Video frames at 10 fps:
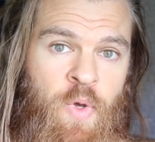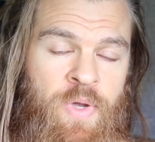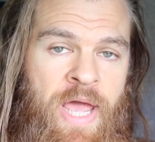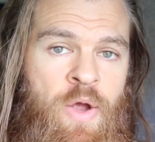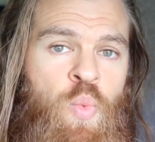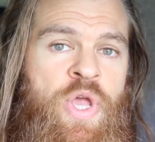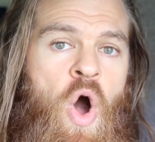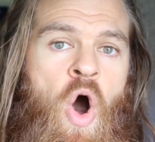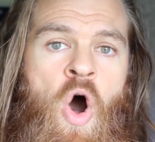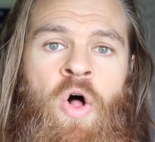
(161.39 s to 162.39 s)
okay? We
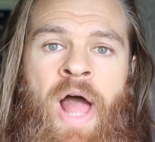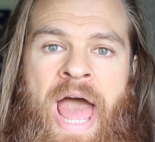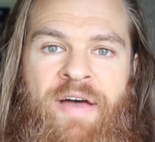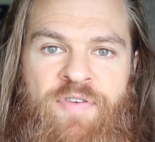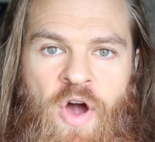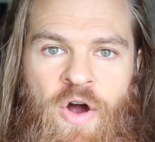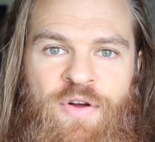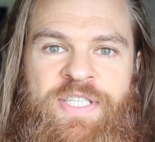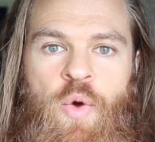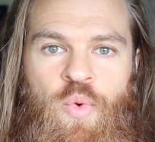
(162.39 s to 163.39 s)
all have
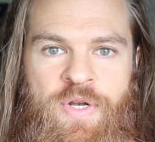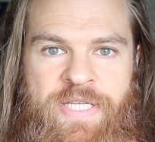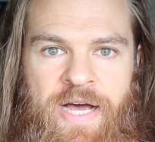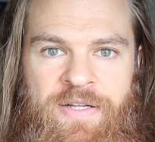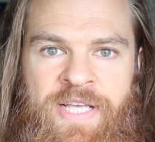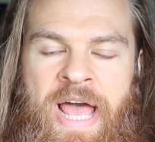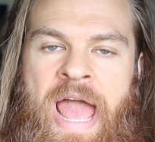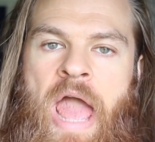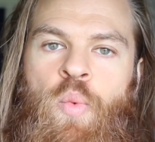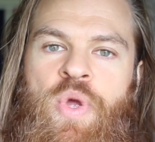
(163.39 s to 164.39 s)
cards that we're dealt
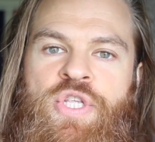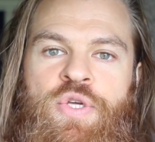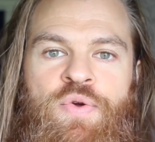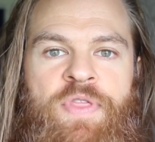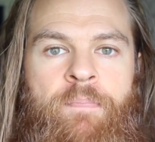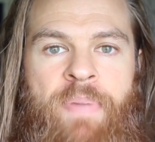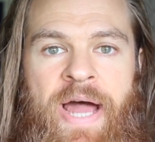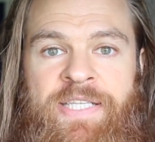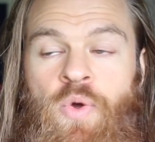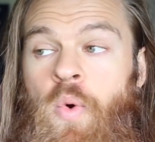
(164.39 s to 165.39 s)
and we do the
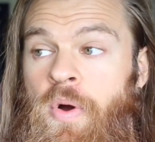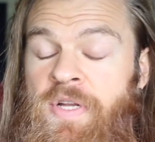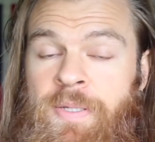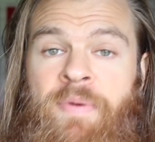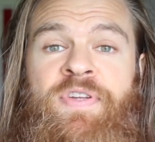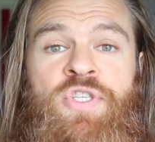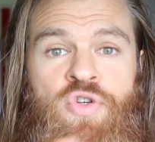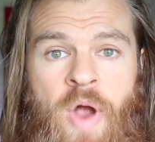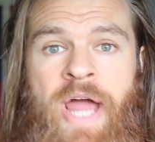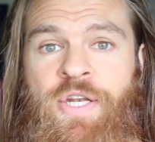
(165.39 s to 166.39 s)
best, or some of us
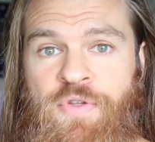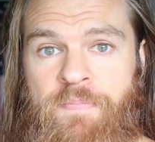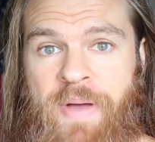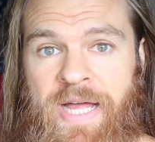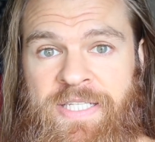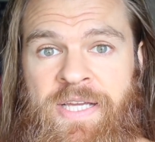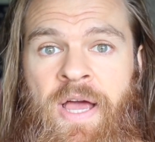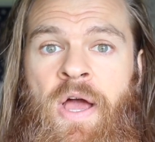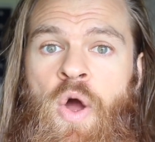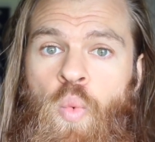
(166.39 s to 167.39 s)
try to do the best
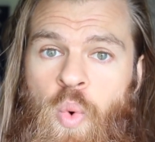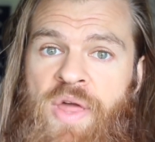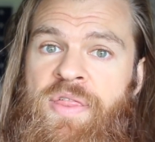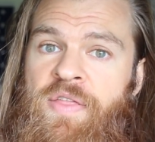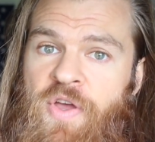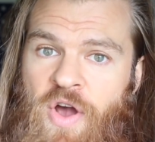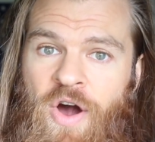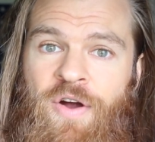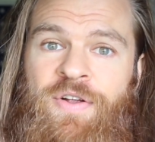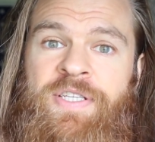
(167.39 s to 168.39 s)
with the
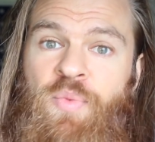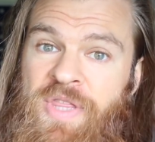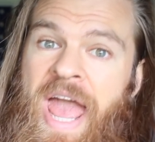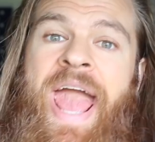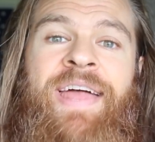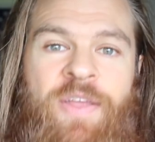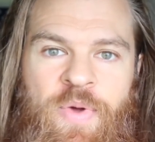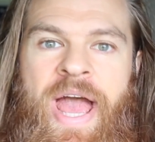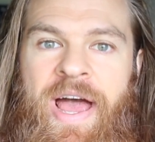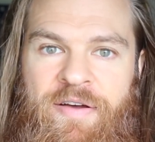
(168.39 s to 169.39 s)
cards, with the hand that
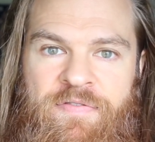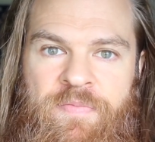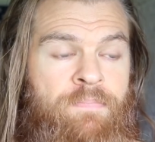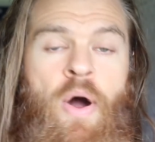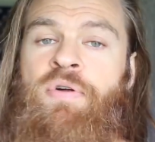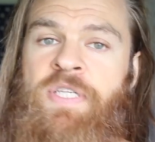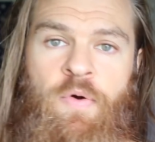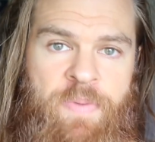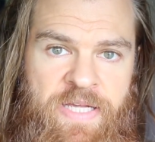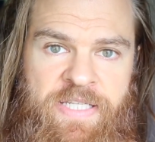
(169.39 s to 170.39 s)
we have. Most
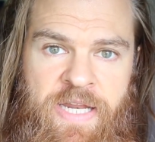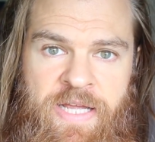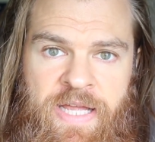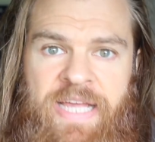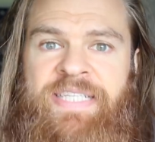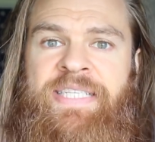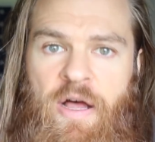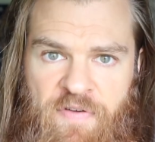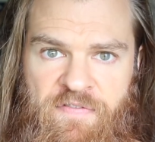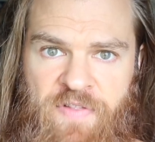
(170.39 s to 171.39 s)
obesity is
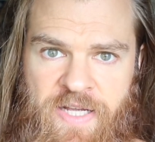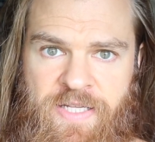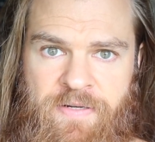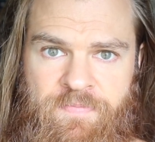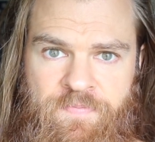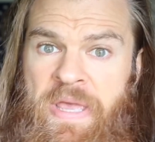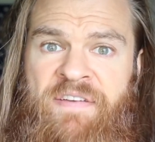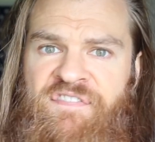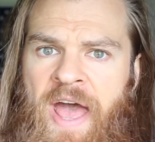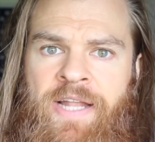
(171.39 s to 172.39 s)
self-inflicted.
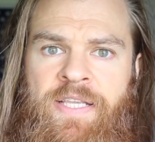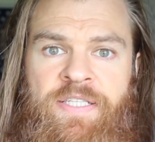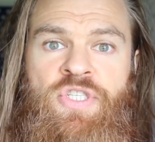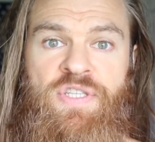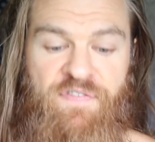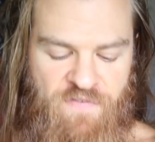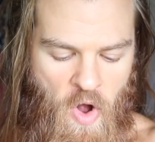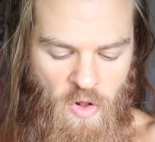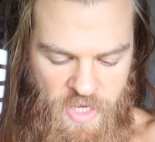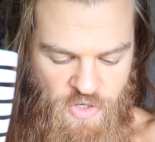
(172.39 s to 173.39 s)
Being fat doesn't just
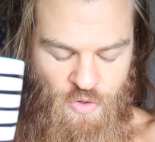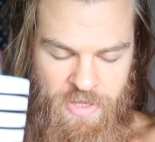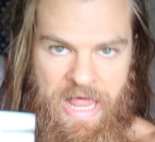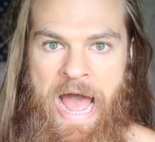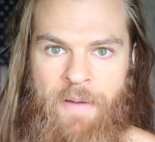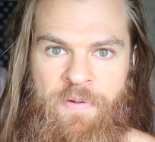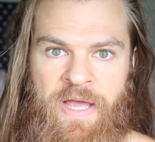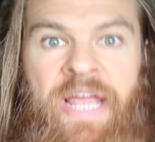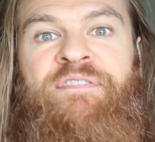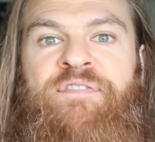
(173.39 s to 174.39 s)
fall in your lap,
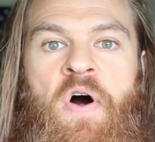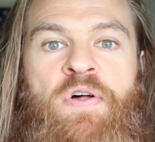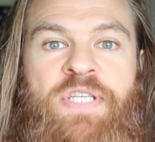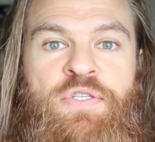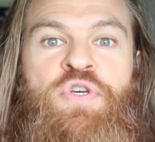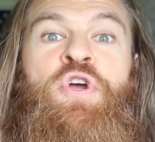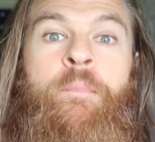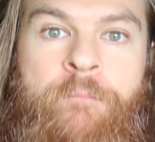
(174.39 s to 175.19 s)
it falls into your